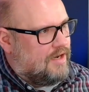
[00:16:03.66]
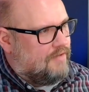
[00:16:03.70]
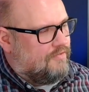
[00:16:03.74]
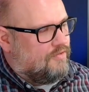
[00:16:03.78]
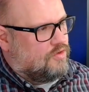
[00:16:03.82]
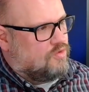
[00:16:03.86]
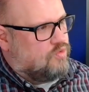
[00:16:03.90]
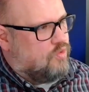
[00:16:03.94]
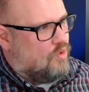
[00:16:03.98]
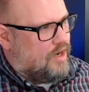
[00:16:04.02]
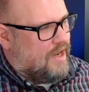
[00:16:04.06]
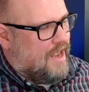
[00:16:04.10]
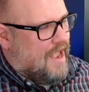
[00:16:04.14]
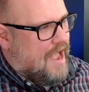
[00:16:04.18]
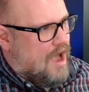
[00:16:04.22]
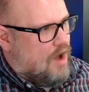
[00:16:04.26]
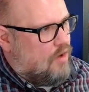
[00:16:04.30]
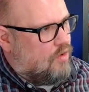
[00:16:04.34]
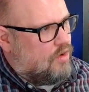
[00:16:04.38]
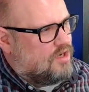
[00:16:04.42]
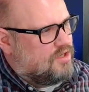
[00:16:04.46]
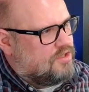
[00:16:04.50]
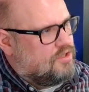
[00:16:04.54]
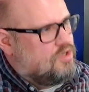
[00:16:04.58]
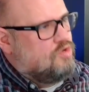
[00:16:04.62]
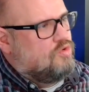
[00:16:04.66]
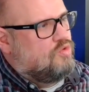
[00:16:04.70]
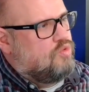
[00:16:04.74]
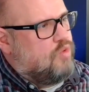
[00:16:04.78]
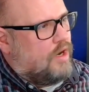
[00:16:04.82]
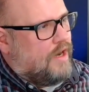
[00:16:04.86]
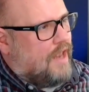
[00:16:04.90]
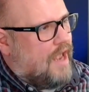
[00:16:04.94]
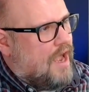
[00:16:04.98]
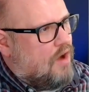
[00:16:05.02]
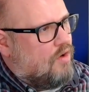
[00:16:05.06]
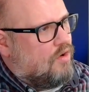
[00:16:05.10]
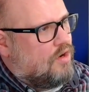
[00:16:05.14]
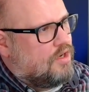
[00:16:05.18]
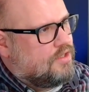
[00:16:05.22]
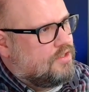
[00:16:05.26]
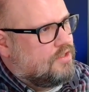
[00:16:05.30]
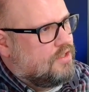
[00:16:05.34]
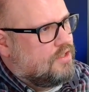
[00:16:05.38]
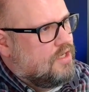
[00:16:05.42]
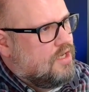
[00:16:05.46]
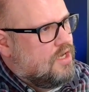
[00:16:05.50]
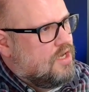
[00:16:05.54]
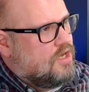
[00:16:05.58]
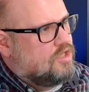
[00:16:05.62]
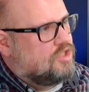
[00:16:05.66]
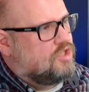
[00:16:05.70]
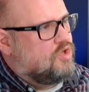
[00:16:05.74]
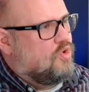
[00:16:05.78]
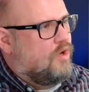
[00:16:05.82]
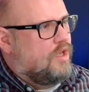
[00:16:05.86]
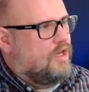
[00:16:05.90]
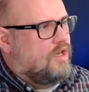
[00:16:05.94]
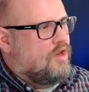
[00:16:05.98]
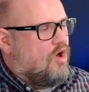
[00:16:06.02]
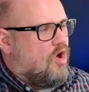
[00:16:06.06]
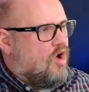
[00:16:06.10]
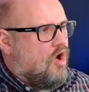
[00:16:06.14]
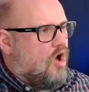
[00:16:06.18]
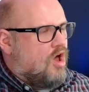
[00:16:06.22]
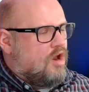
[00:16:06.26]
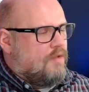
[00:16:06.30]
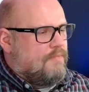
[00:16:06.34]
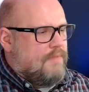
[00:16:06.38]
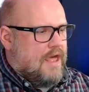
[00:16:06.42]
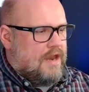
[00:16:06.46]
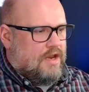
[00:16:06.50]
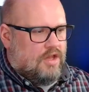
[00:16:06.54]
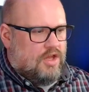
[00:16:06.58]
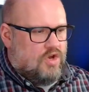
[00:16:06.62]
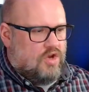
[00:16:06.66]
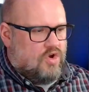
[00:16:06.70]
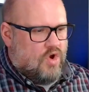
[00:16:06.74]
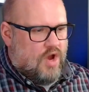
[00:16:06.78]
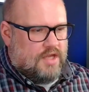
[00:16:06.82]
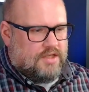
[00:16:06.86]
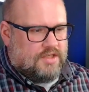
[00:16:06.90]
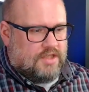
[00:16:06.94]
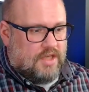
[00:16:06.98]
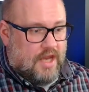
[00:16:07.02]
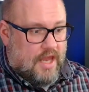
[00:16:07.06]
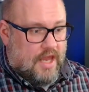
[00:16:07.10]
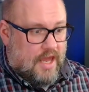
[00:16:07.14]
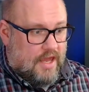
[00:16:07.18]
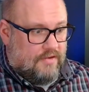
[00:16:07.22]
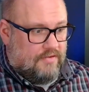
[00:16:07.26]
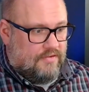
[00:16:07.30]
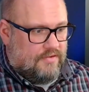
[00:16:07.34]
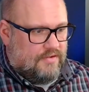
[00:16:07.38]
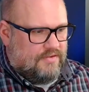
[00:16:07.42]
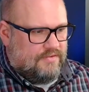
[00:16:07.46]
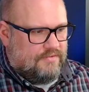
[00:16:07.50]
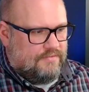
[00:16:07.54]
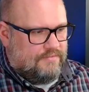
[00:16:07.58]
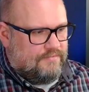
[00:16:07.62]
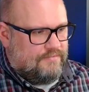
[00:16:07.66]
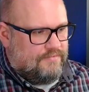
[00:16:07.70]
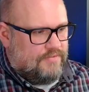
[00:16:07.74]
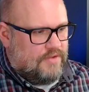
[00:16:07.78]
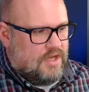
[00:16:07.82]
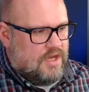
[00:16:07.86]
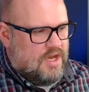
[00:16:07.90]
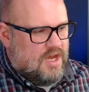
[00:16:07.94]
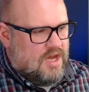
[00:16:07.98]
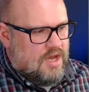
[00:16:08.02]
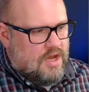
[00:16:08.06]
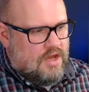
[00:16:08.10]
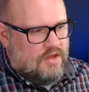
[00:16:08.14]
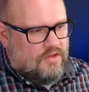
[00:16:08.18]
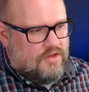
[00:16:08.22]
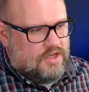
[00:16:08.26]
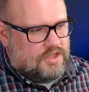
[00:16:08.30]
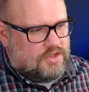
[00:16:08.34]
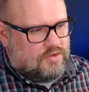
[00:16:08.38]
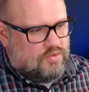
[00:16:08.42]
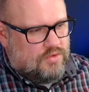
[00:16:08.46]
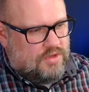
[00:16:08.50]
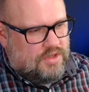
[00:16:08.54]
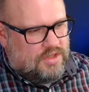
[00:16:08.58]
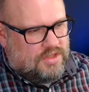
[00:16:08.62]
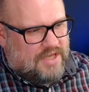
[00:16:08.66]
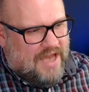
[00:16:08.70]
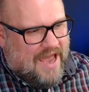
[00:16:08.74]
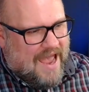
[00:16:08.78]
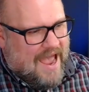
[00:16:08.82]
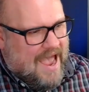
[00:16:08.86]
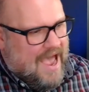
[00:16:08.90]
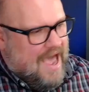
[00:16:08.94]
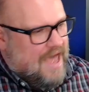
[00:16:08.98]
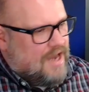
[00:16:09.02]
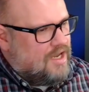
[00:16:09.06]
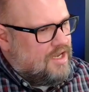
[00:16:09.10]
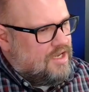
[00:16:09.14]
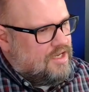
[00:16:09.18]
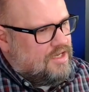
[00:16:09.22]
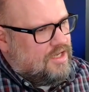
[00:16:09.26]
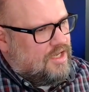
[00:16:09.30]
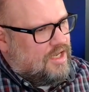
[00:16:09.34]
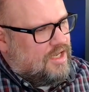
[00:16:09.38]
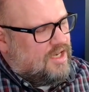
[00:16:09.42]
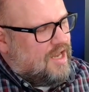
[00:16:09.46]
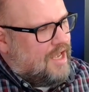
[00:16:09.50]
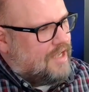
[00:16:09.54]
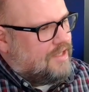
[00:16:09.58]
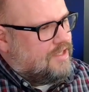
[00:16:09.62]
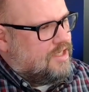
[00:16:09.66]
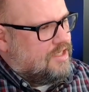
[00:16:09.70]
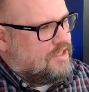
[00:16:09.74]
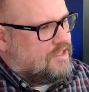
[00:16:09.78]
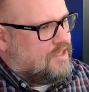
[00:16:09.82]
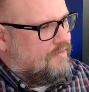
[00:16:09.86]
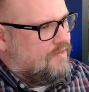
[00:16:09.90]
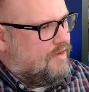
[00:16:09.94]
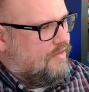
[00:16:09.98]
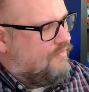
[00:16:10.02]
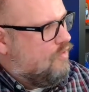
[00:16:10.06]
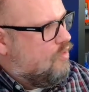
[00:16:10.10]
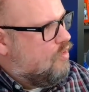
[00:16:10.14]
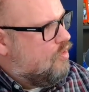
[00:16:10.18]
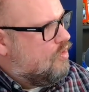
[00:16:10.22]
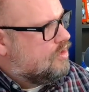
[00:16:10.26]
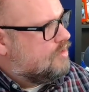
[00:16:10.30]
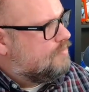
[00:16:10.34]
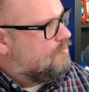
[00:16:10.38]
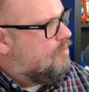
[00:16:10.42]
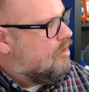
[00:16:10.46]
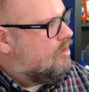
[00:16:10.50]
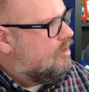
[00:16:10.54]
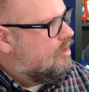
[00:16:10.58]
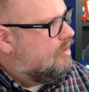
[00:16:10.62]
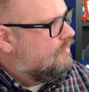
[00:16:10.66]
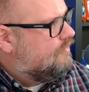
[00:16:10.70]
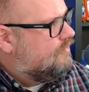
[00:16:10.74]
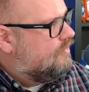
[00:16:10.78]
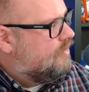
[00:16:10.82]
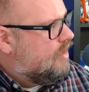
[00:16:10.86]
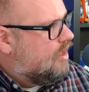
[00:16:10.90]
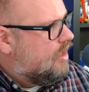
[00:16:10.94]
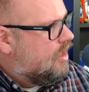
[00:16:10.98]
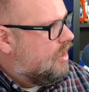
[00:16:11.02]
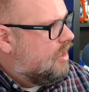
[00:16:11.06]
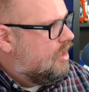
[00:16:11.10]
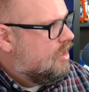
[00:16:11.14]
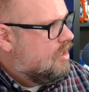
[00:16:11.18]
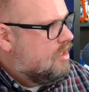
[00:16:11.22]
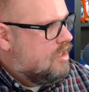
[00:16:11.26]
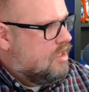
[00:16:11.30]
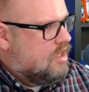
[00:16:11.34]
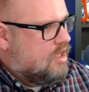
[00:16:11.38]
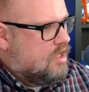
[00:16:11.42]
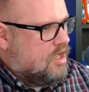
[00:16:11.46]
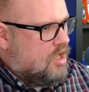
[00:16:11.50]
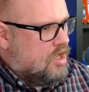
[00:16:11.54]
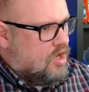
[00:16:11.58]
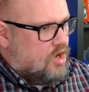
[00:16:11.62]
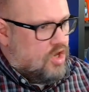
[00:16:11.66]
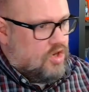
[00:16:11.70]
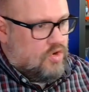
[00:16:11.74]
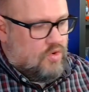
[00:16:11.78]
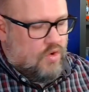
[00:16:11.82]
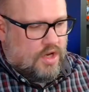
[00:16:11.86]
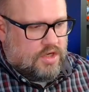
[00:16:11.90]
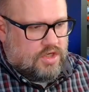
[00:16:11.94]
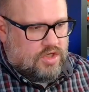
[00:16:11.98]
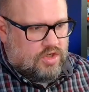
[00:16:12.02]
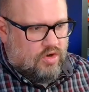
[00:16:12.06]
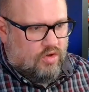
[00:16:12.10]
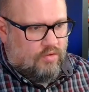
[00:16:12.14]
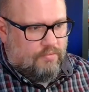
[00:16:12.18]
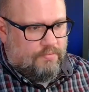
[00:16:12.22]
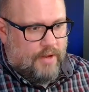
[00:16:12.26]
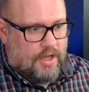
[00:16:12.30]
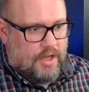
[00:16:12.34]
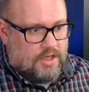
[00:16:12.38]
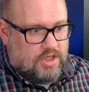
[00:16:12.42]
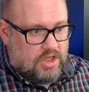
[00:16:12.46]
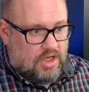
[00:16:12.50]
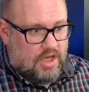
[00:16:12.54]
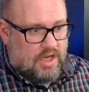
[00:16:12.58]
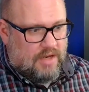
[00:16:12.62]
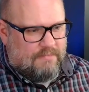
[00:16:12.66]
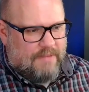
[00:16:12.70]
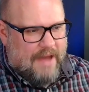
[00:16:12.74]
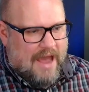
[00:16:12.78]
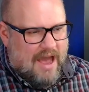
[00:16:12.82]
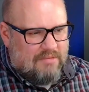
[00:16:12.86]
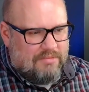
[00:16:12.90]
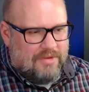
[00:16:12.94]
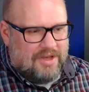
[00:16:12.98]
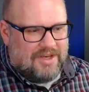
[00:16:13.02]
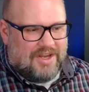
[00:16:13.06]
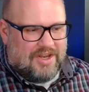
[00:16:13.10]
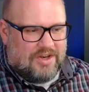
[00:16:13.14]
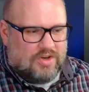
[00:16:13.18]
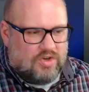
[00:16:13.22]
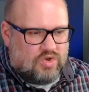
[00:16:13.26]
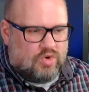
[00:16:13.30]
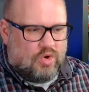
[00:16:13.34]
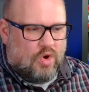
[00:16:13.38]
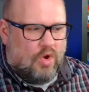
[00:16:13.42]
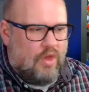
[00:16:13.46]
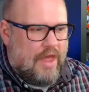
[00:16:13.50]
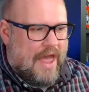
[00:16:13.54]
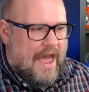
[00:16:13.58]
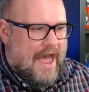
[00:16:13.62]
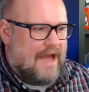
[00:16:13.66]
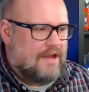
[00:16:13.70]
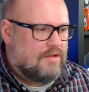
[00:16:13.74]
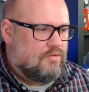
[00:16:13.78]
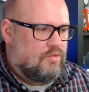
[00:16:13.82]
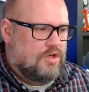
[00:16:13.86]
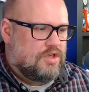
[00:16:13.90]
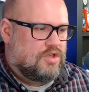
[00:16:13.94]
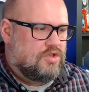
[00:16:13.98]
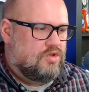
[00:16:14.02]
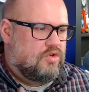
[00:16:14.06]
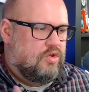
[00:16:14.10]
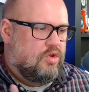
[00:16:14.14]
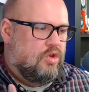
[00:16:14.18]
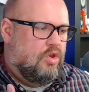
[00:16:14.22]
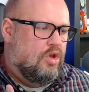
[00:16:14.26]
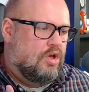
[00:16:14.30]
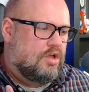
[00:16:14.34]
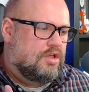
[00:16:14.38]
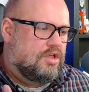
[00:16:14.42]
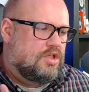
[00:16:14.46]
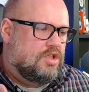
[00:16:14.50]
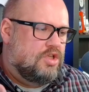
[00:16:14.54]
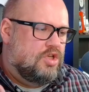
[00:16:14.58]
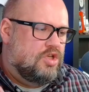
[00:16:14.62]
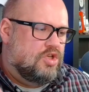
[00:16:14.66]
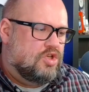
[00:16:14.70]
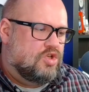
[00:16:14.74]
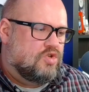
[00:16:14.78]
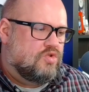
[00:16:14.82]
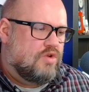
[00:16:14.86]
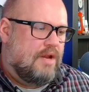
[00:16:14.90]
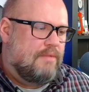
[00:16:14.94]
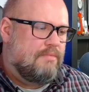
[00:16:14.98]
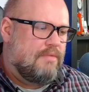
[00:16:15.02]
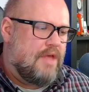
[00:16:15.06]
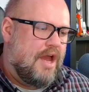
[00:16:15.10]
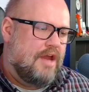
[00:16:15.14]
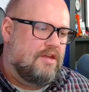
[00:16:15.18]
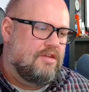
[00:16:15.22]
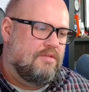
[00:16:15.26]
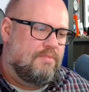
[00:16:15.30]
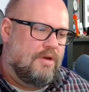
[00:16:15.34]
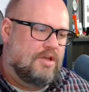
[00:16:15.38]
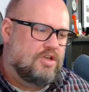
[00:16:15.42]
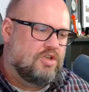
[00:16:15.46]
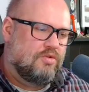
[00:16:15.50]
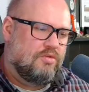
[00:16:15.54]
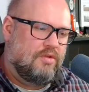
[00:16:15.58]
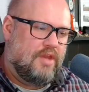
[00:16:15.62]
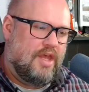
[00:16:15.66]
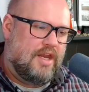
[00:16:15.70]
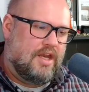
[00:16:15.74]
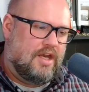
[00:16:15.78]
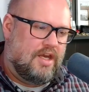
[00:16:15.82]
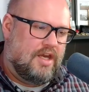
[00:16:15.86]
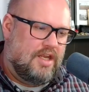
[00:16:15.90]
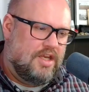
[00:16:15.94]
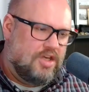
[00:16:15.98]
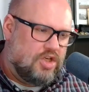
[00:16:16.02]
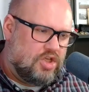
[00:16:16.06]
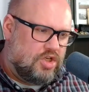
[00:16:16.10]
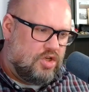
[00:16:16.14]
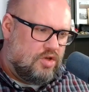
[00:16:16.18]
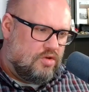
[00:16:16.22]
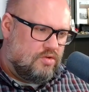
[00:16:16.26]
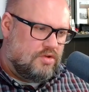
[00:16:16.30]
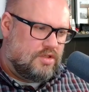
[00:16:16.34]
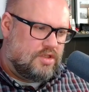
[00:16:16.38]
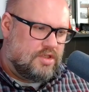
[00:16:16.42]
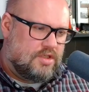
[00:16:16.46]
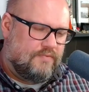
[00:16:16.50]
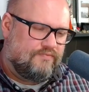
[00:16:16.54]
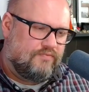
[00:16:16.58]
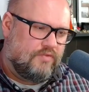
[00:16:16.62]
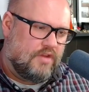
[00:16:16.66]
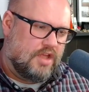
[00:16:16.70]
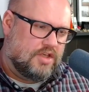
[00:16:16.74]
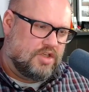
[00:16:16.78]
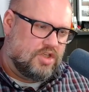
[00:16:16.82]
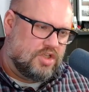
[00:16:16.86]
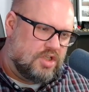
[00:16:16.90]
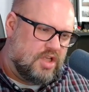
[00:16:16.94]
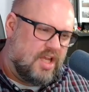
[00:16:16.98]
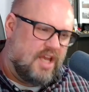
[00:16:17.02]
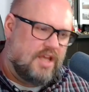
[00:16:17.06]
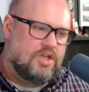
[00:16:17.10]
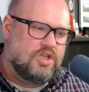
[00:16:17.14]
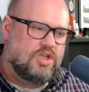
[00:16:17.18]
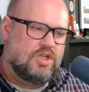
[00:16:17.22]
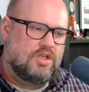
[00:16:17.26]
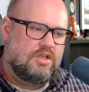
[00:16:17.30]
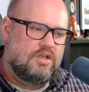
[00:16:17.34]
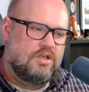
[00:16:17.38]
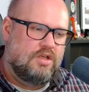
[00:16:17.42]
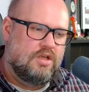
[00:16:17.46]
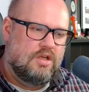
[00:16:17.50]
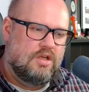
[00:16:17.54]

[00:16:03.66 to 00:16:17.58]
for 20 hours, to 20 hours. So it automatically creates an end. This was added in 1974 as part of the Congressional Budget Impoundment Control Act, which looked to streamline the budget-related issues, legislation,